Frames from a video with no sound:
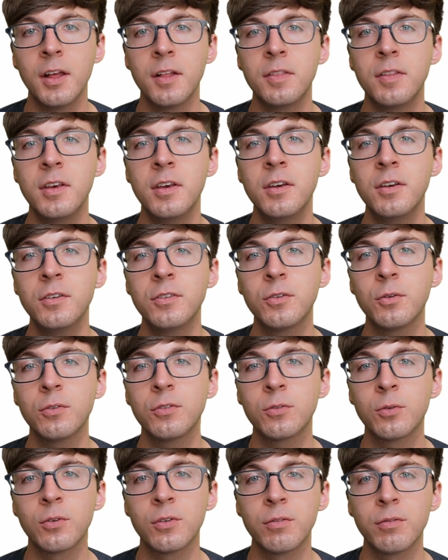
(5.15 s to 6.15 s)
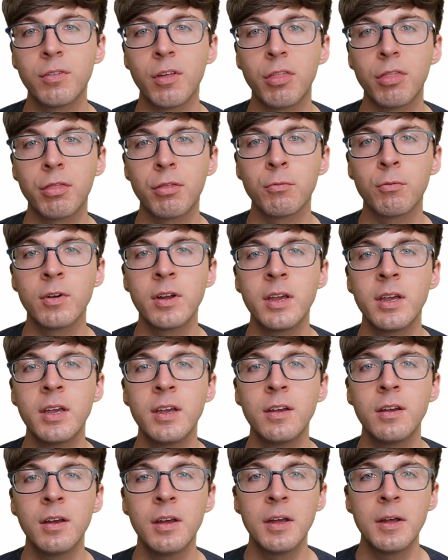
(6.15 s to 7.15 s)
These are sort of the
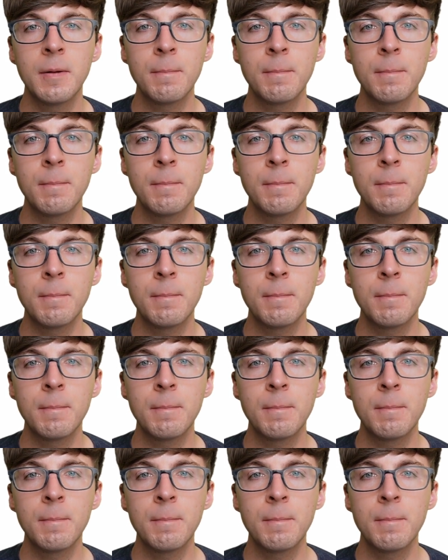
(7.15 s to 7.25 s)
three